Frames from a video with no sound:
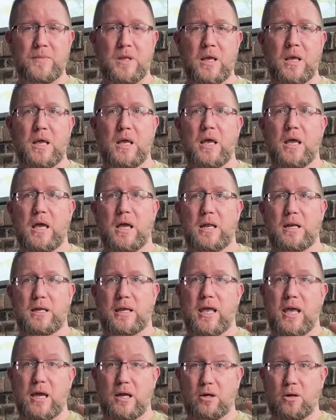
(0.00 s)
and it
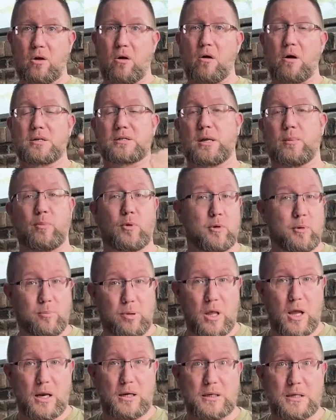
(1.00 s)
can cause temporary
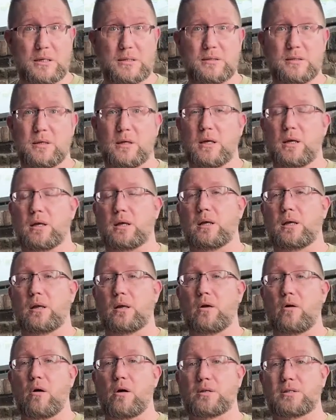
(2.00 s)
blindness, it can
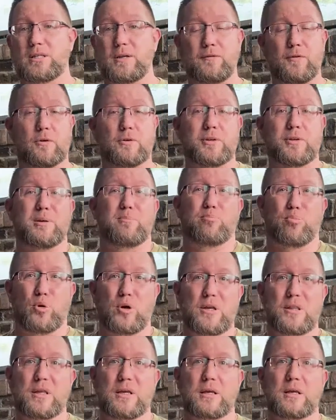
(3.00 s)
cause difficulty
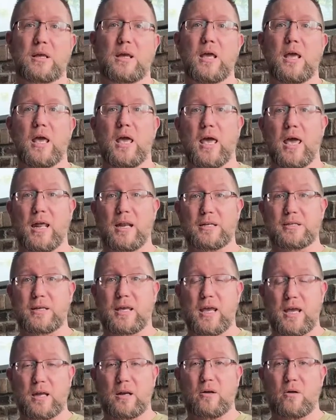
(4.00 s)
breathing, and it can
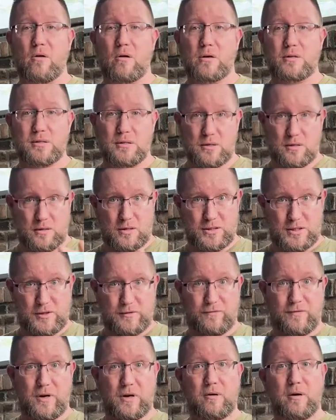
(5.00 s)
cause a
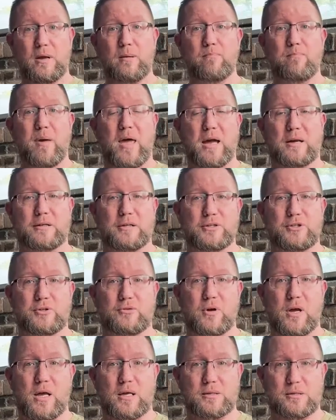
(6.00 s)
severe impact
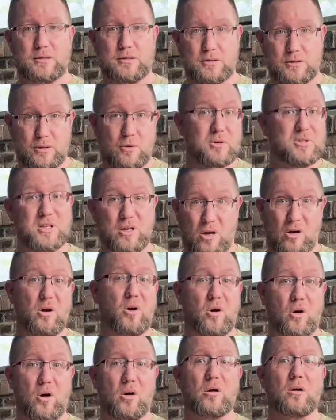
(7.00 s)
distress. So it's going to hurt
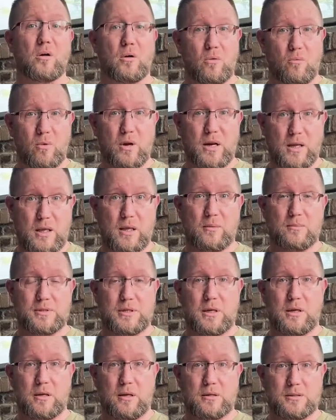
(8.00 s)
when it comes,
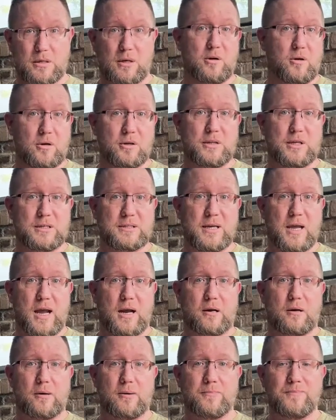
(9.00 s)
it's going to hurt the attacker.
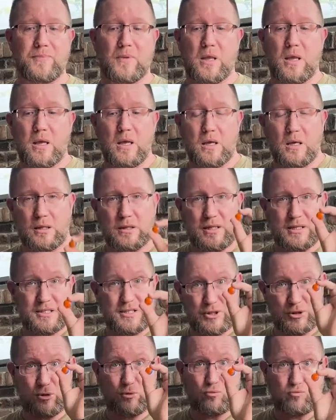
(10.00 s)
This is the
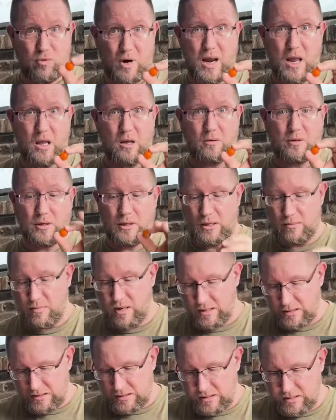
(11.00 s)
round that makes
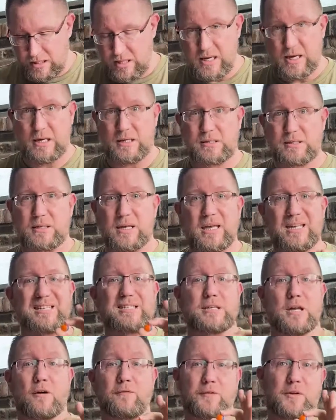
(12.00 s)
this a
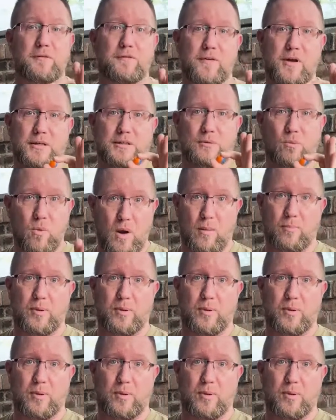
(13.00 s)
self-defense weapon.